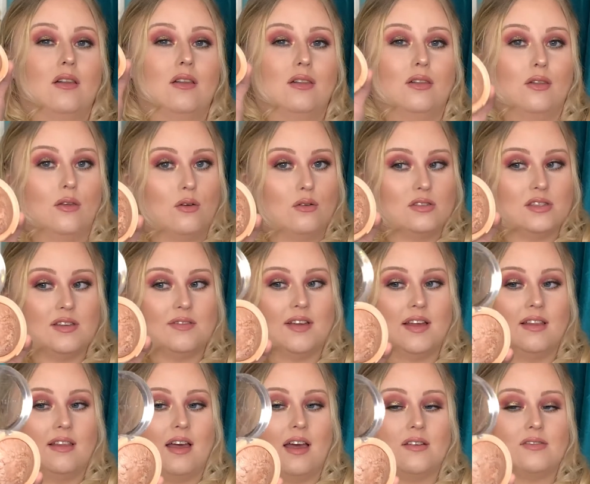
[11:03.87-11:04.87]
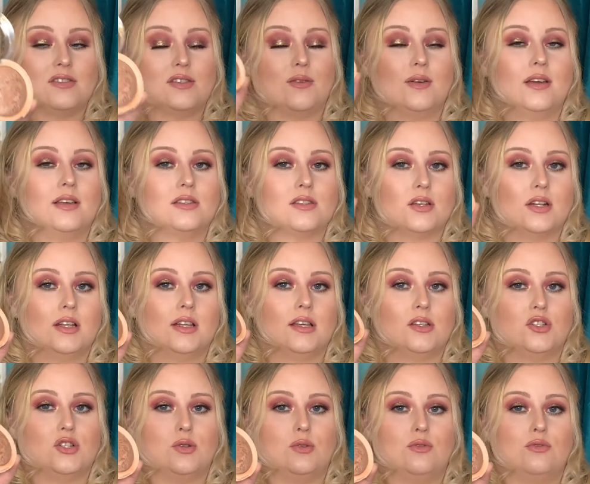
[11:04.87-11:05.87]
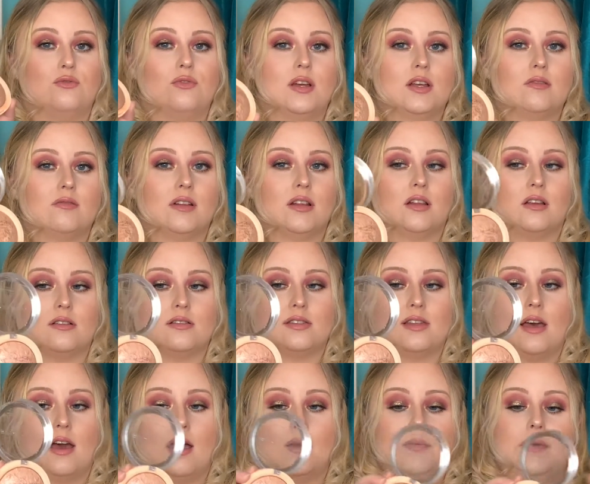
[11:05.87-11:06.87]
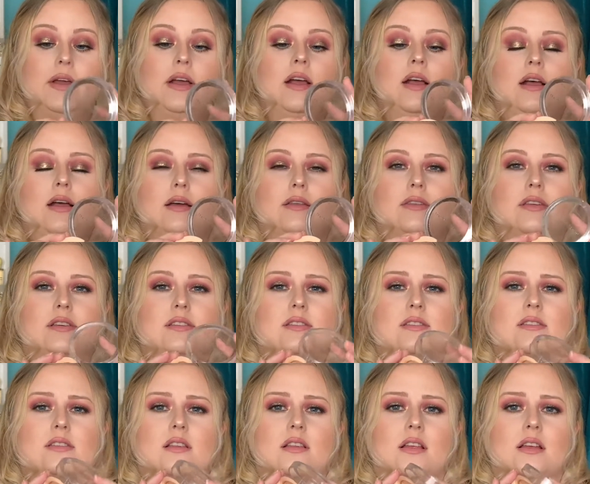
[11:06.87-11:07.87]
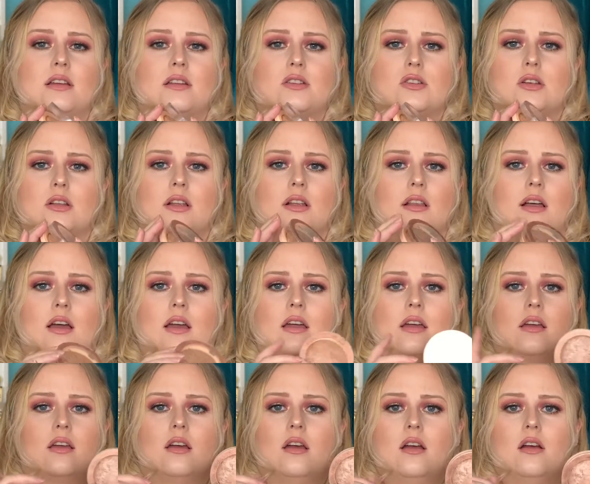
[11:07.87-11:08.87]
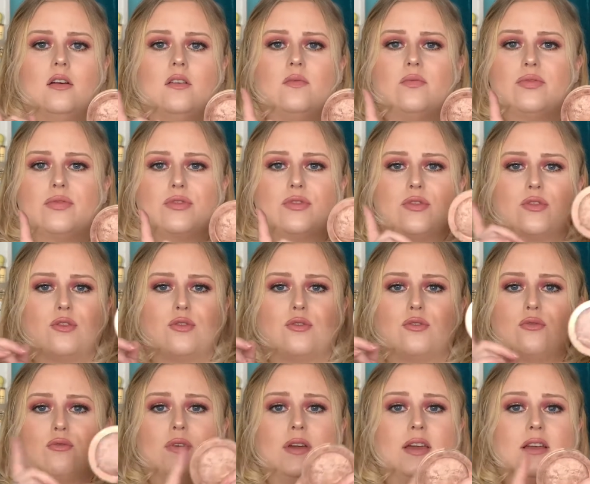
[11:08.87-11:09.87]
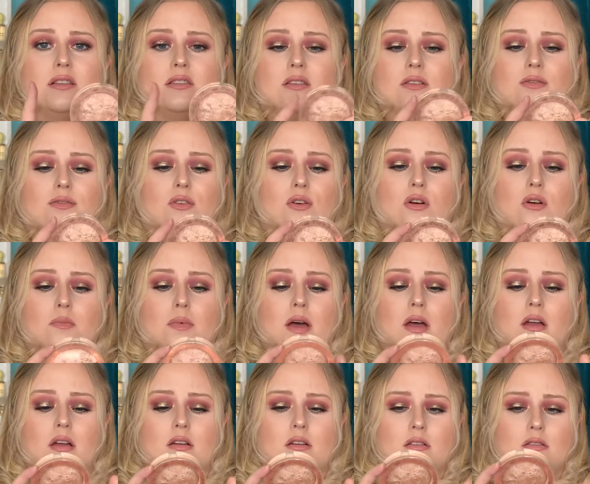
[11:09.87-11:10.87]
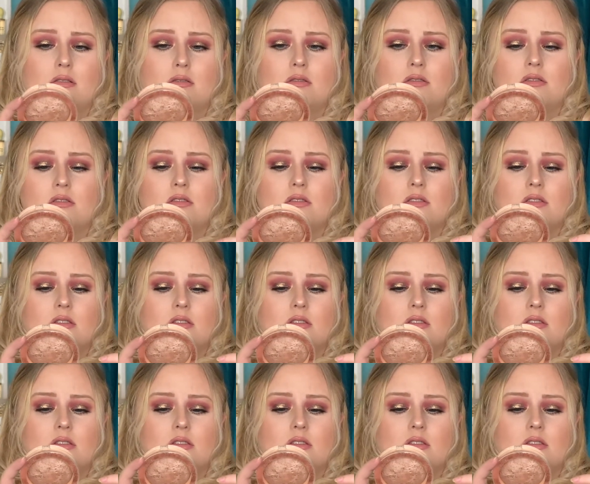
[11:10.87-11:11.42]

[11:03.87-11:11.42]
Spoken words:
loads of it left, so it is going to last you a really, really long time. And this is literally like £3 to £4.